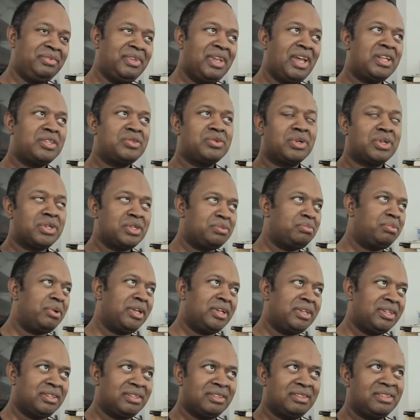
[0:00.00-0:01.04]
That's where I
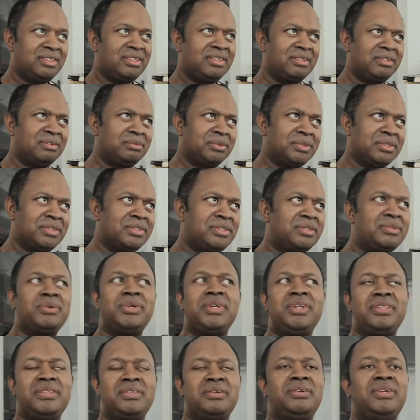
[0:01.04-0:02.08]
spent almost
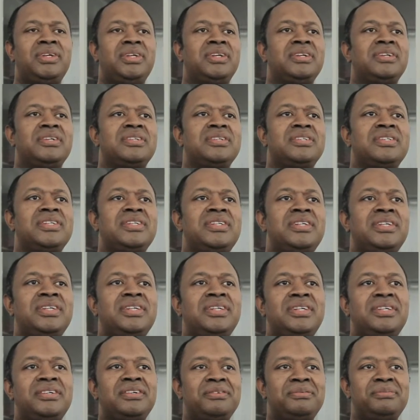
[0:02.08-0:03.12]
23 years
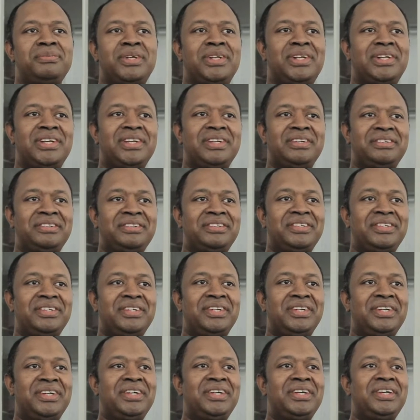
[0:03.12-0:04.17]
of my life
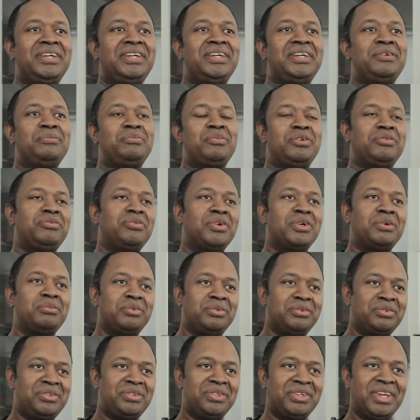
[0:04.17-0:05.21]
before I
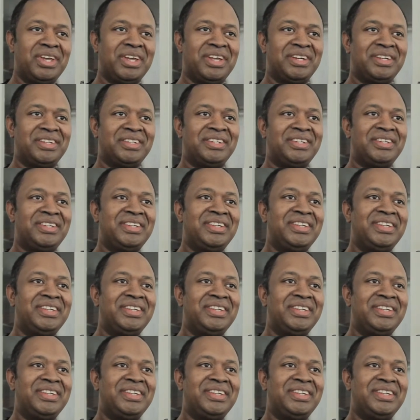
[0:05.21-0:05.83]
moved to Canada.